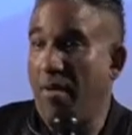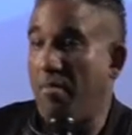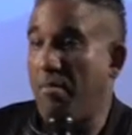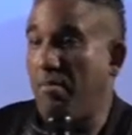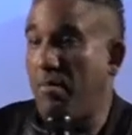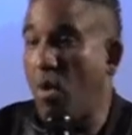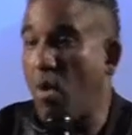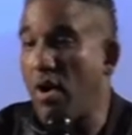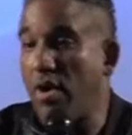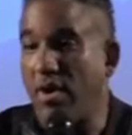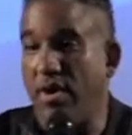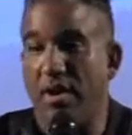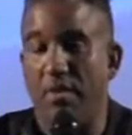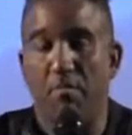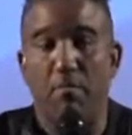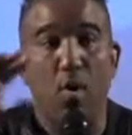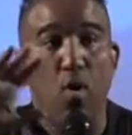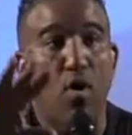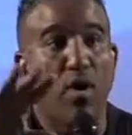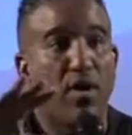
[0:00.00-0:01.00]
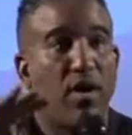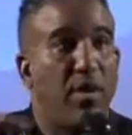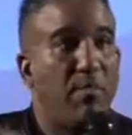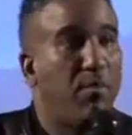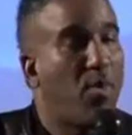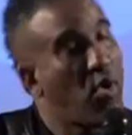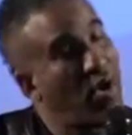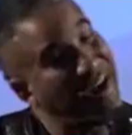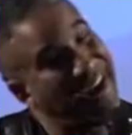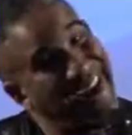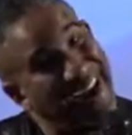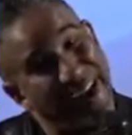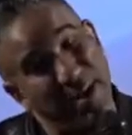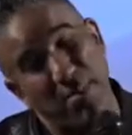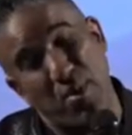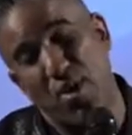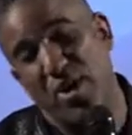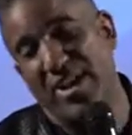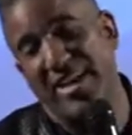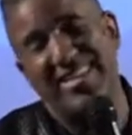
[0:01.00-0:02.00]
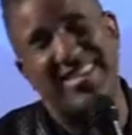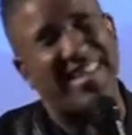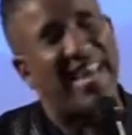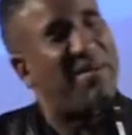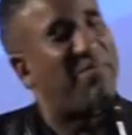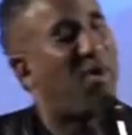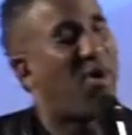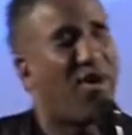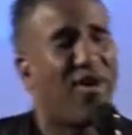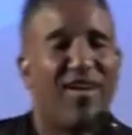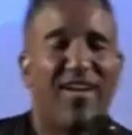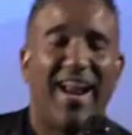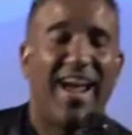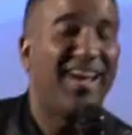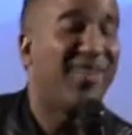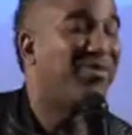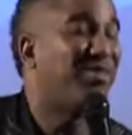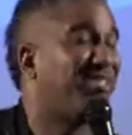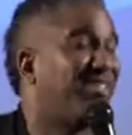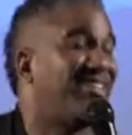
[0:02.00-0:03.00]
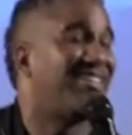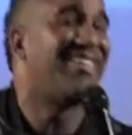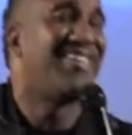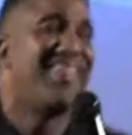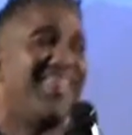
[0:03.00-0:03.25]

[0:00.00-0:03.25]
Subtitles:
Morgan. And the more he said Morgan, I was just,